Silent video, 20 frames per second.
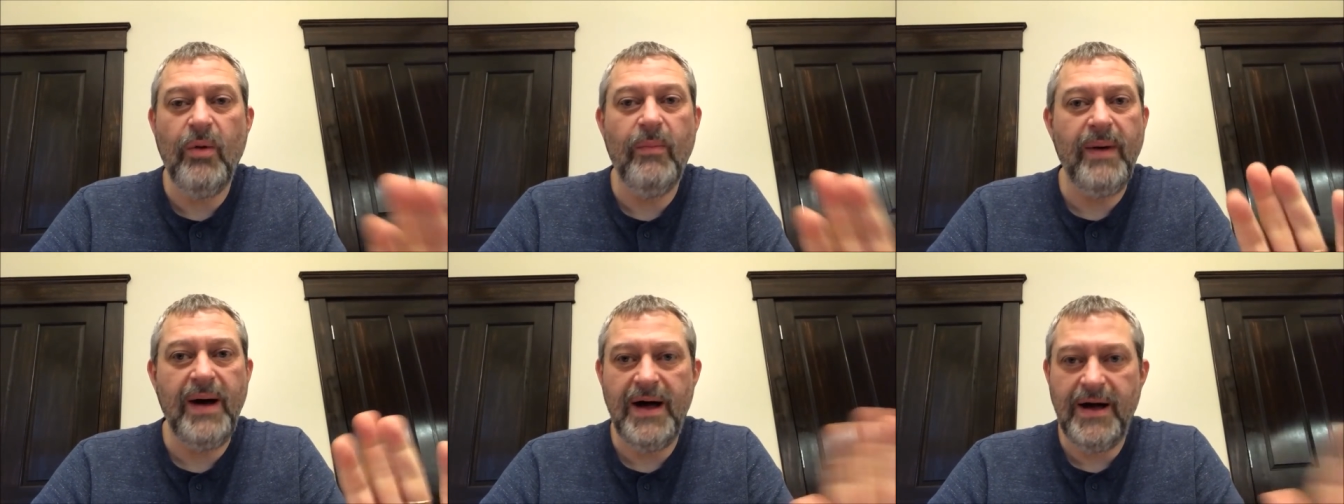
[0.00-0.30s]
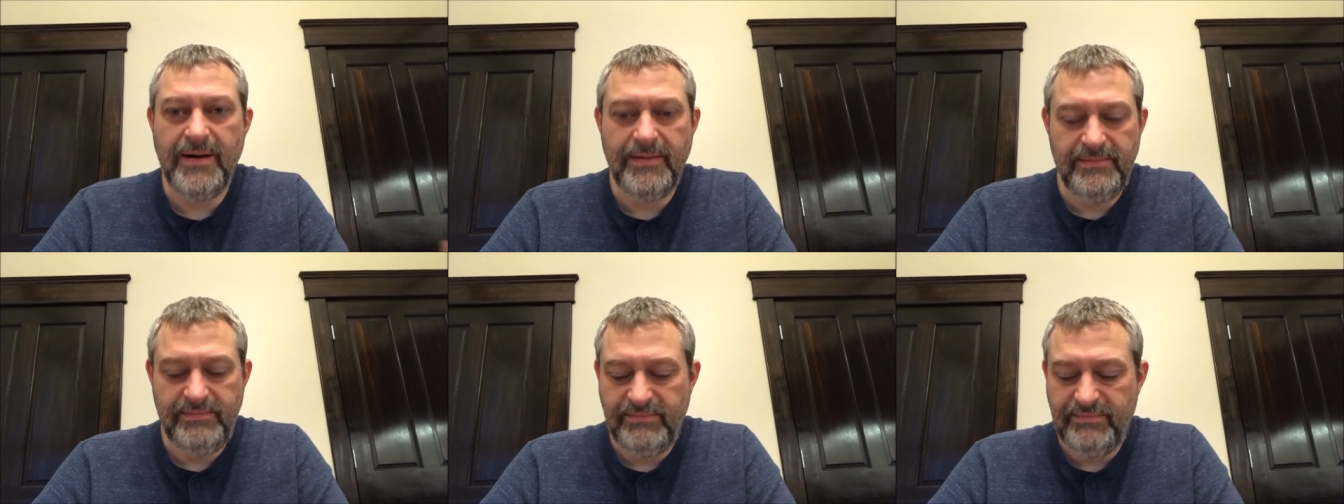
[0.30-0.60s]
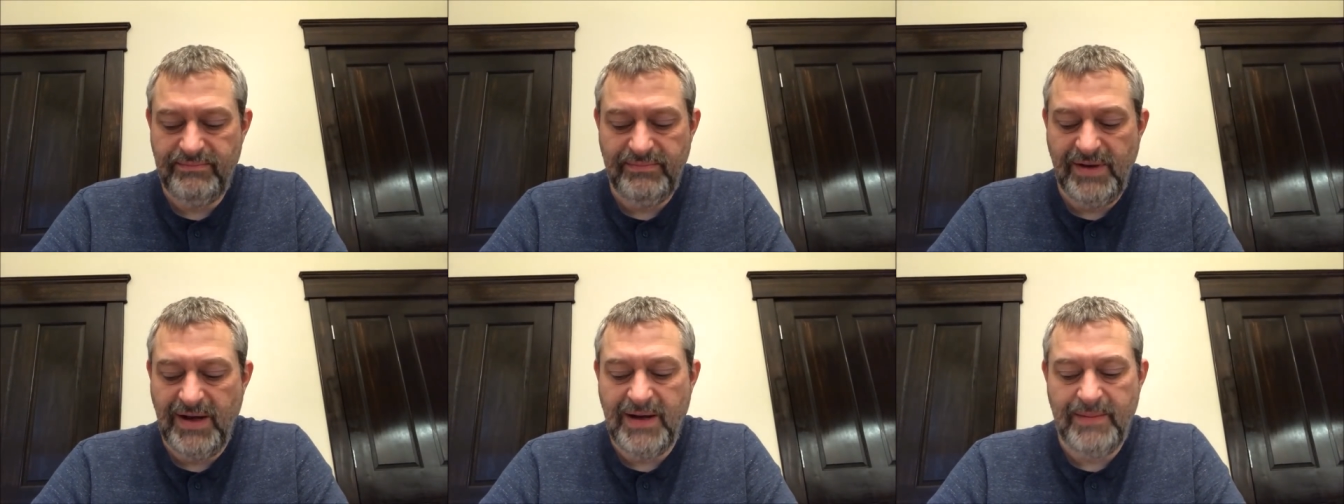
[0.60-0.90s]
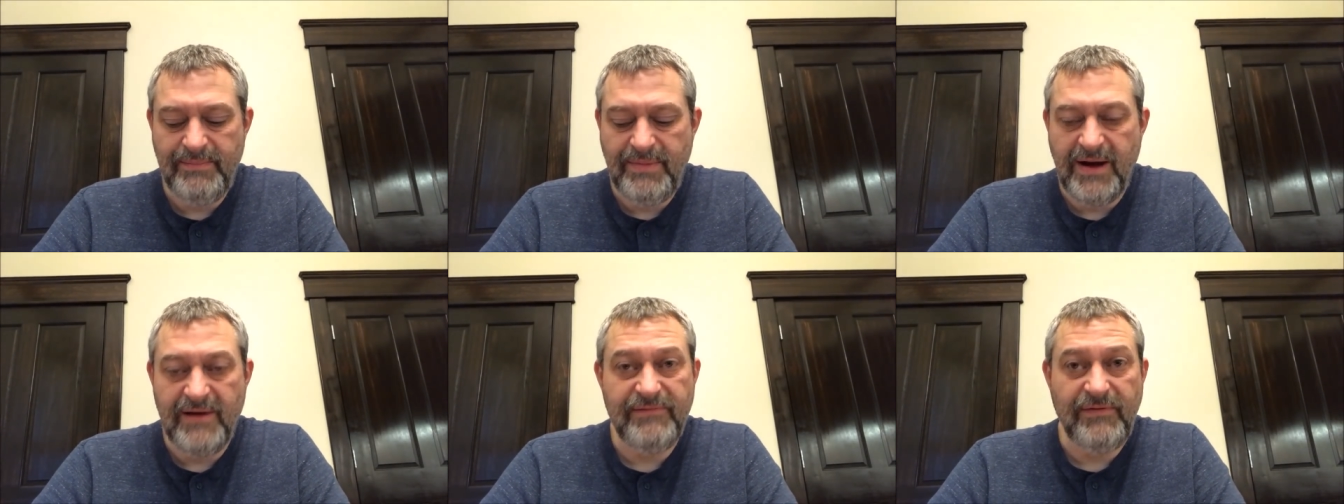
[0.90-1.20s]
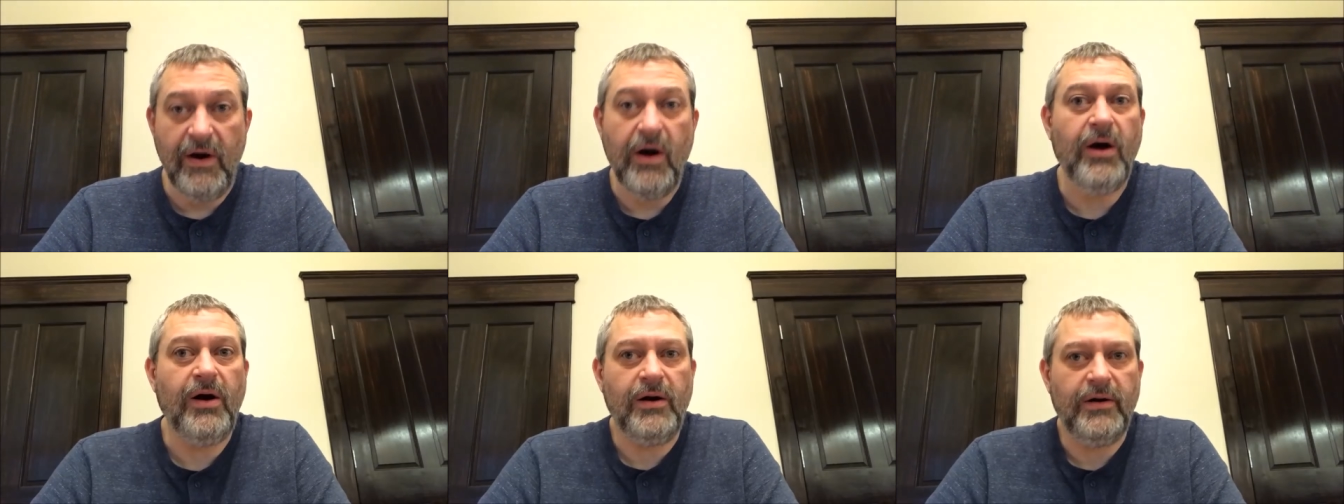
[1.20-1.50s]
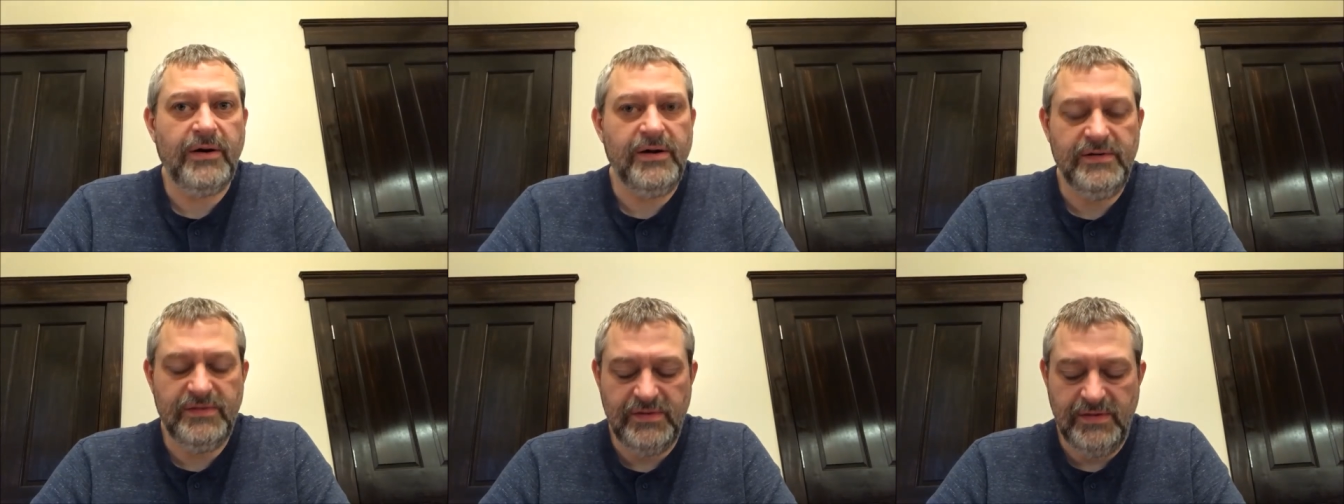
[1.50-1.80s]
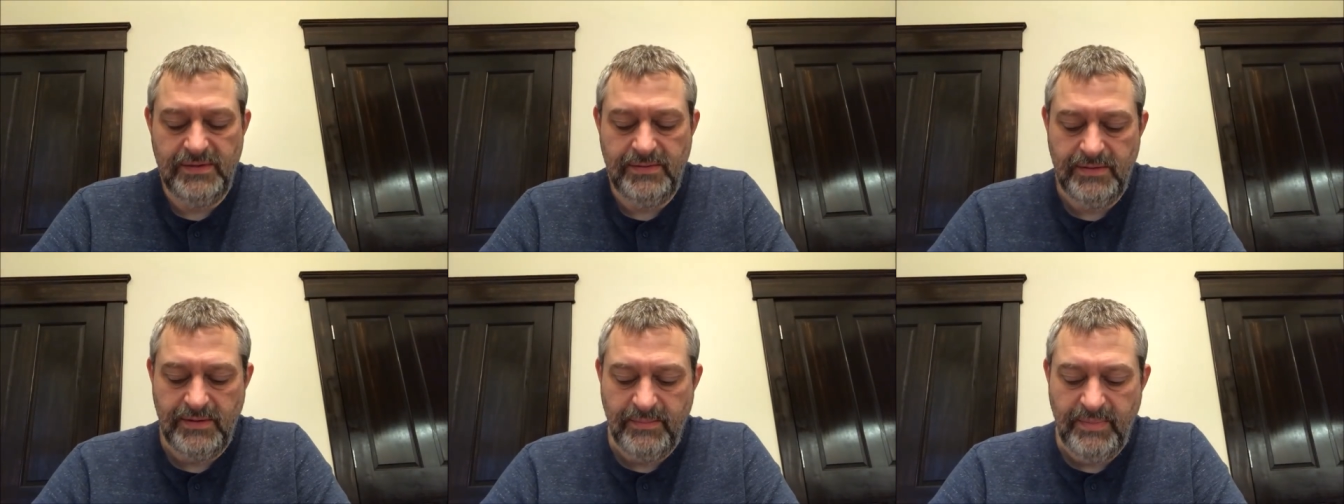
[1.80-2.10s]
by far is
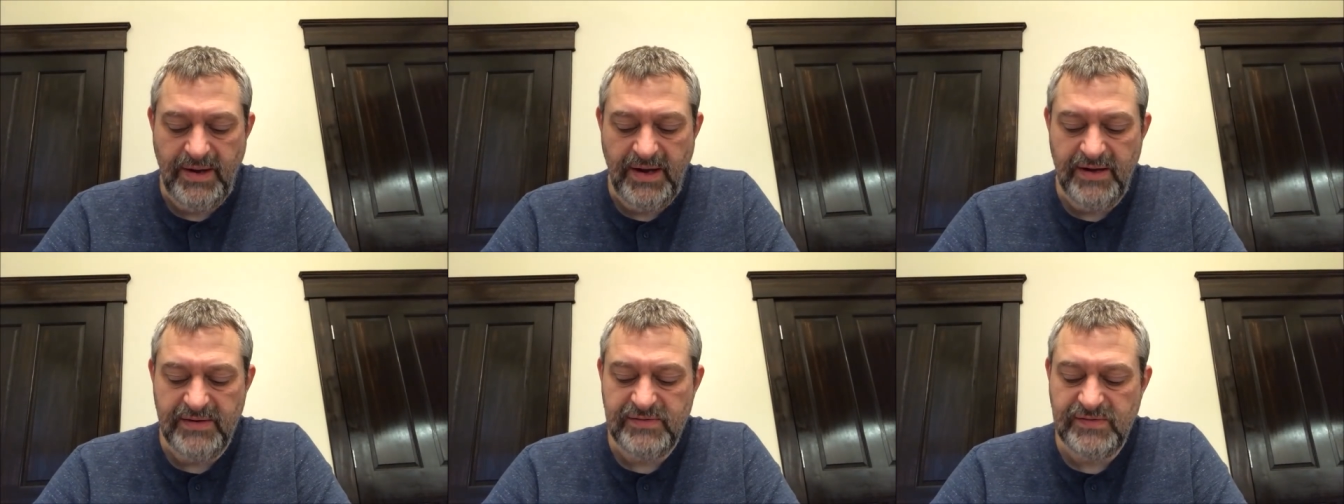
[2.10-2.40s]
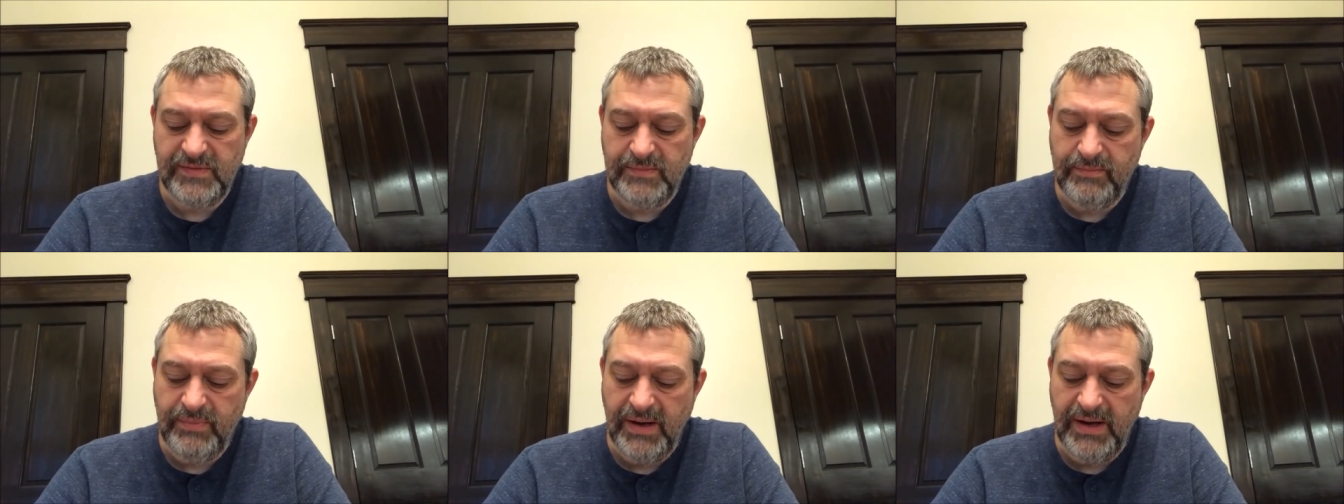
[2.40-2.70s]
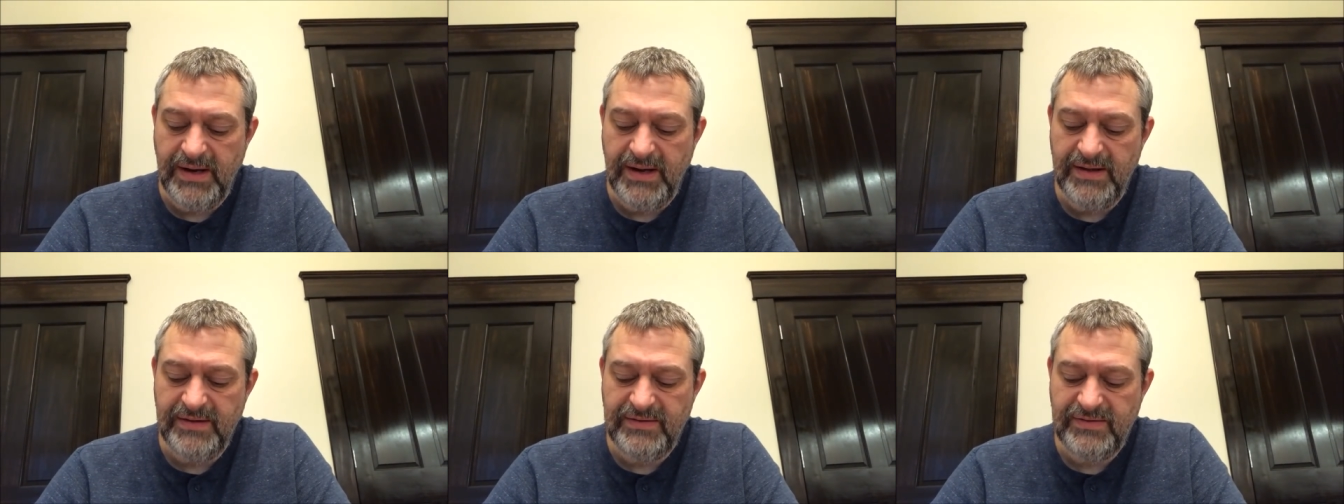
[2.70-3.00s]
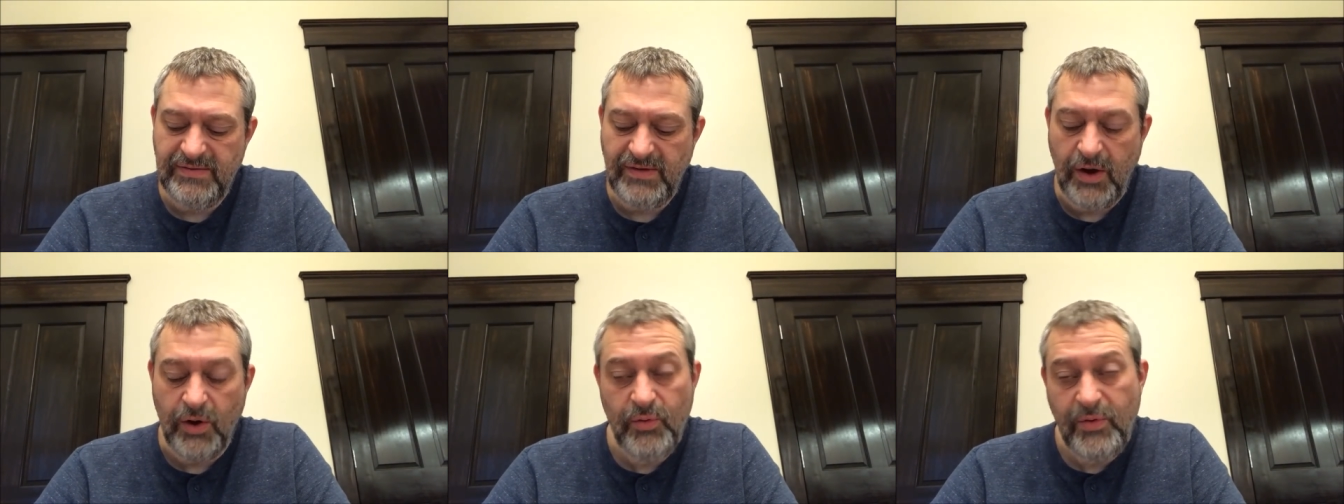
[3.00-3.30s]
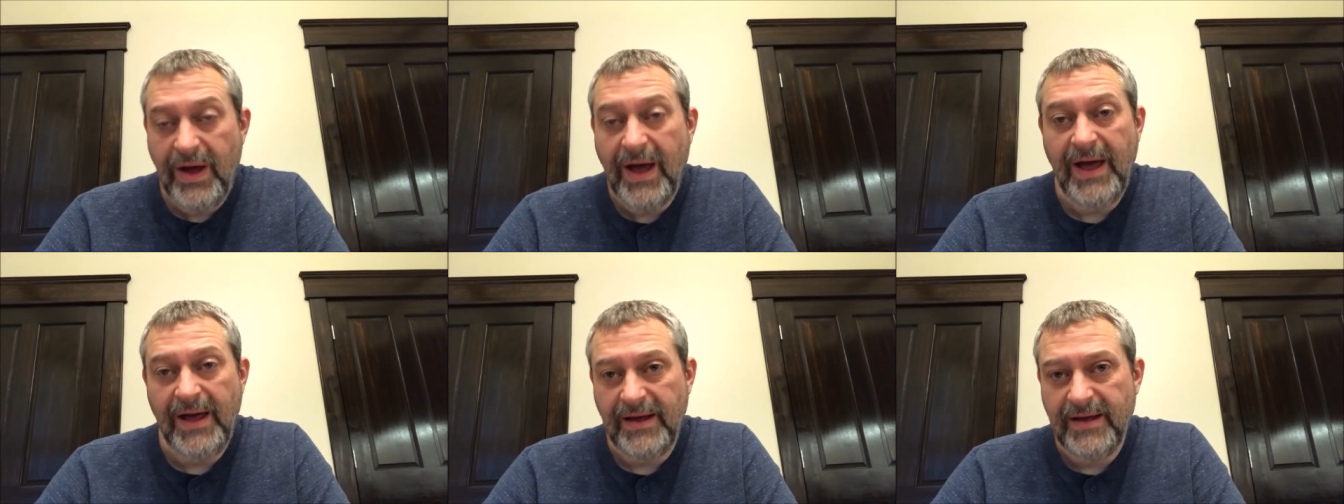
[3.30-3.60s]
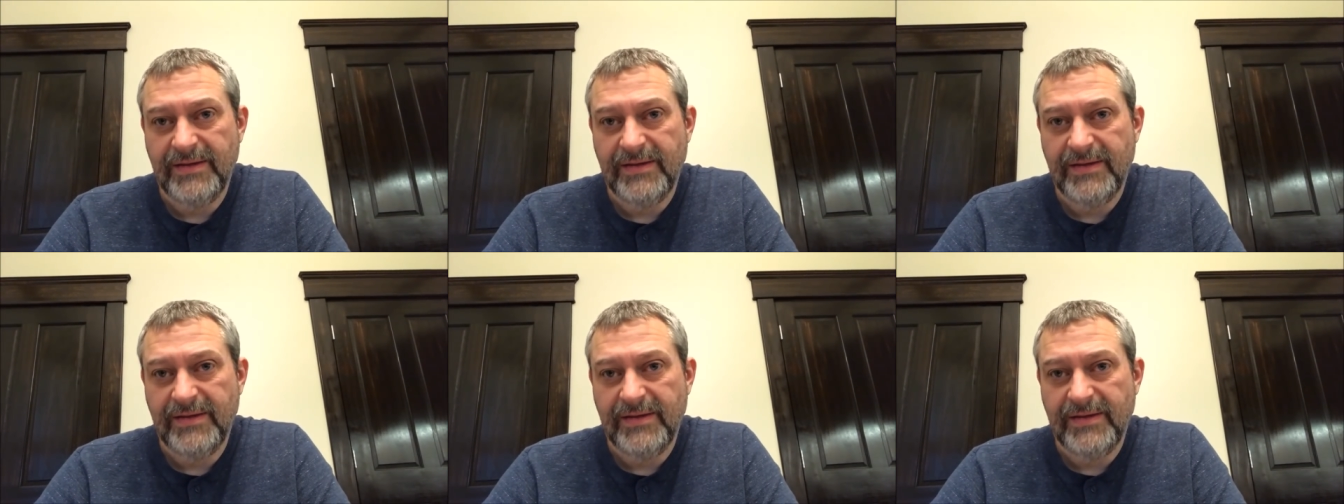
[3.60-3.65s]
it the best, but it's okay.